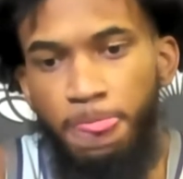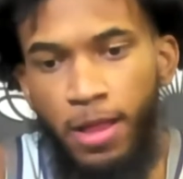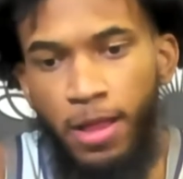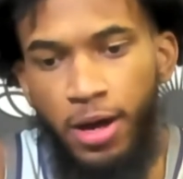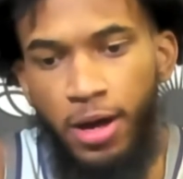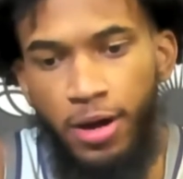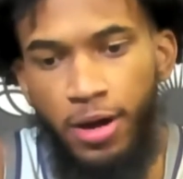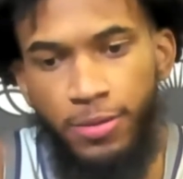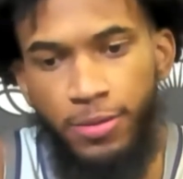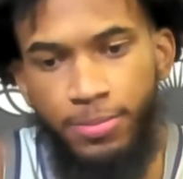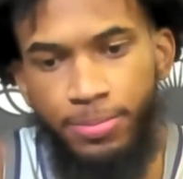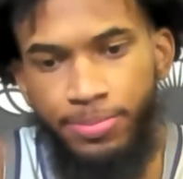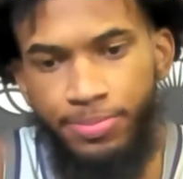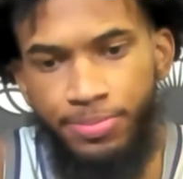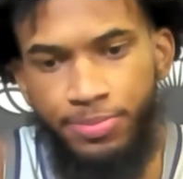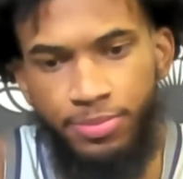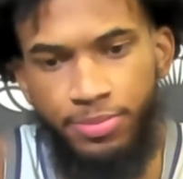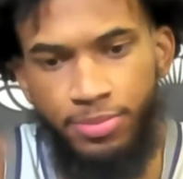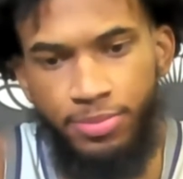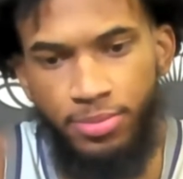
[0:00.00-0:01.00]
Um,
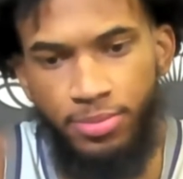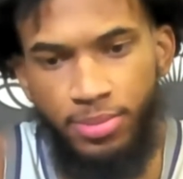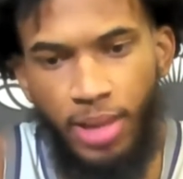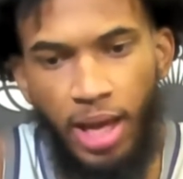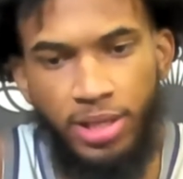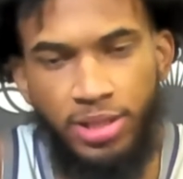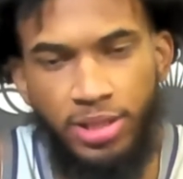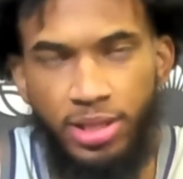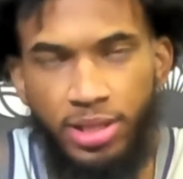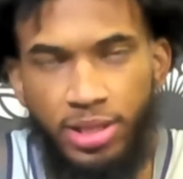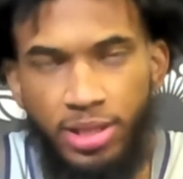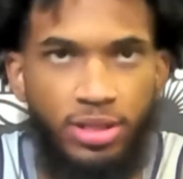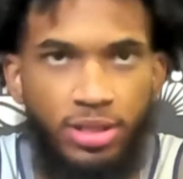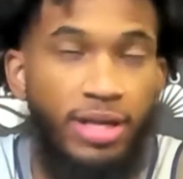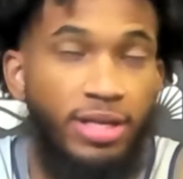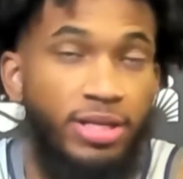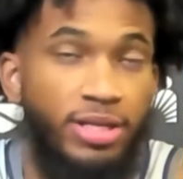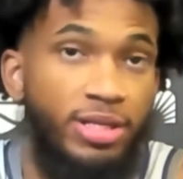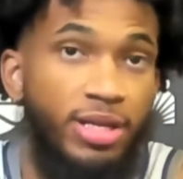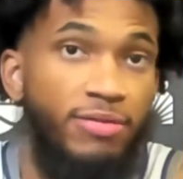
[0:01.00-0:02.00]
I just,
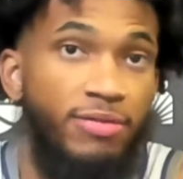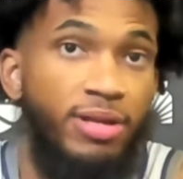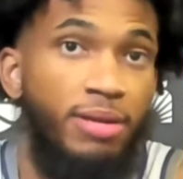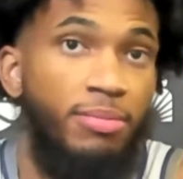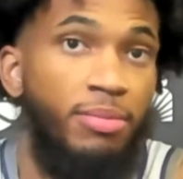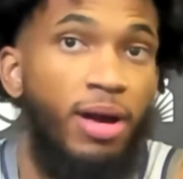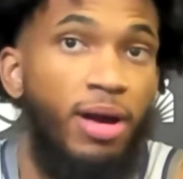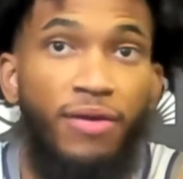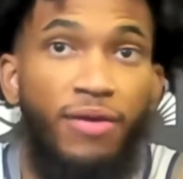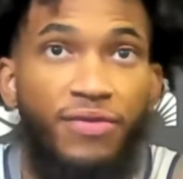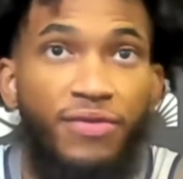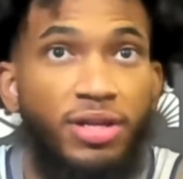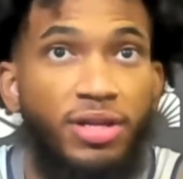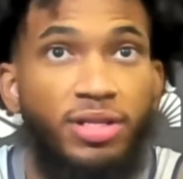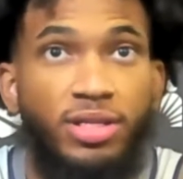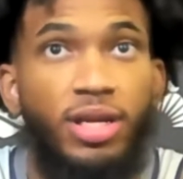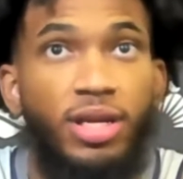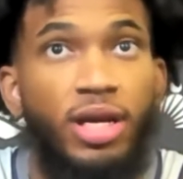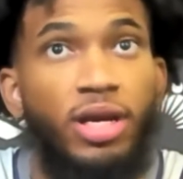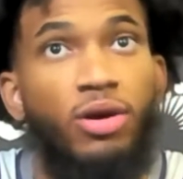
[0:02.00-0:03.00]
that just gives them
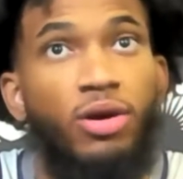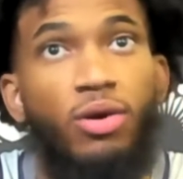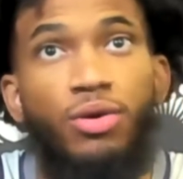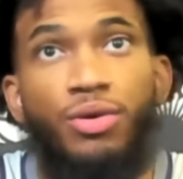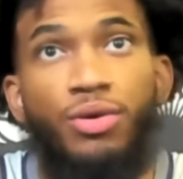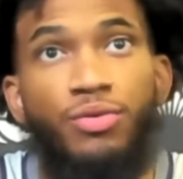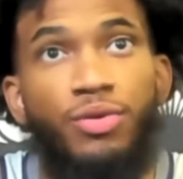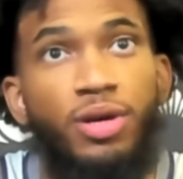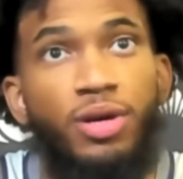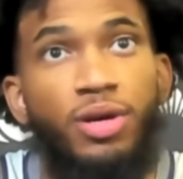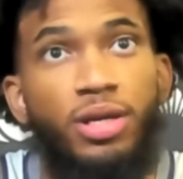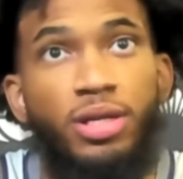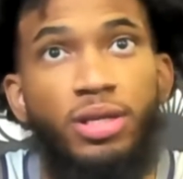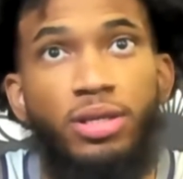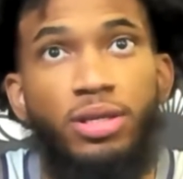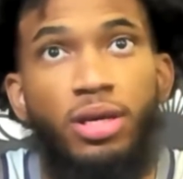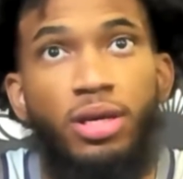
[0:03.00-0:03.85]
confidence, and they go on a run. And